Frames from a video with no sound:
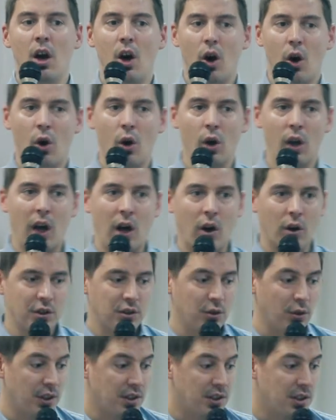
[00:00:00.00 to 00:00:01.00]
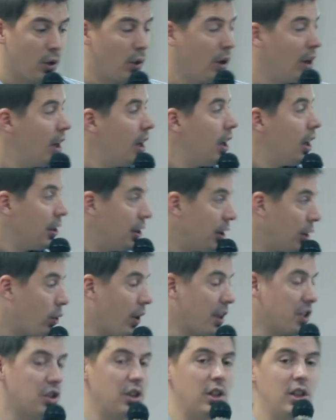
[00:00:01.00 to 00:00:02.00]
all our students. So the
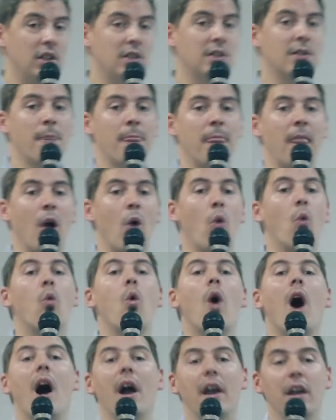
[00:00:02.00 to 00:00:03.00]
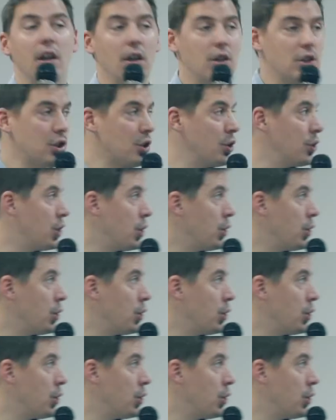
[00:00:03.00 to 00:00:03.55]
question is, why should